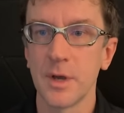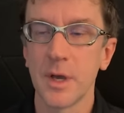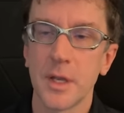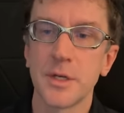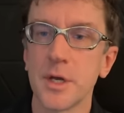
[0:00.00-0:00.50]

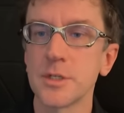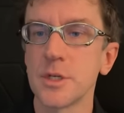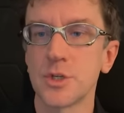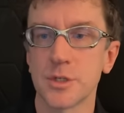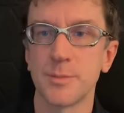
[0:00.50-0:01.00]
It doesn't
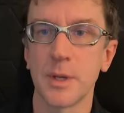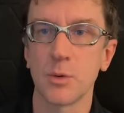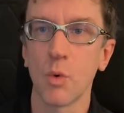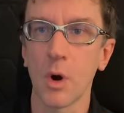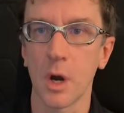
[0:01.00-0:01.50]
just mean
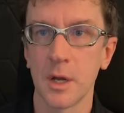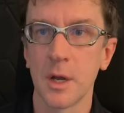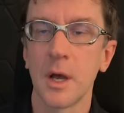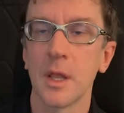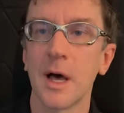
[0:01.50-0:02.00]
work.
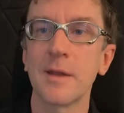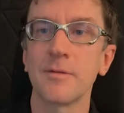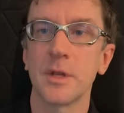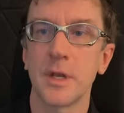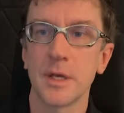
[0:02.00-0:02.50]
A lot of
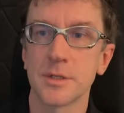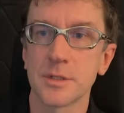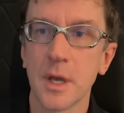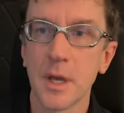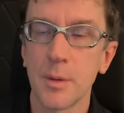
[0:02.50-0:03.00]
it is
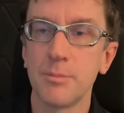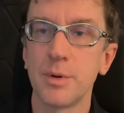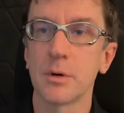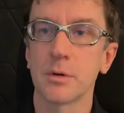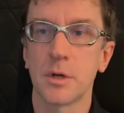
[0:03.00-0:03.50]

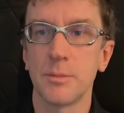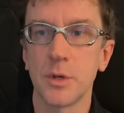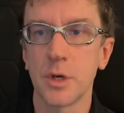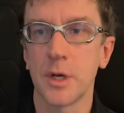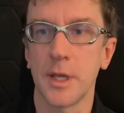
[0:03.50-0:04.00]
build
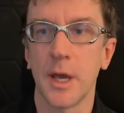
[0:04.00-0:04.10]
community.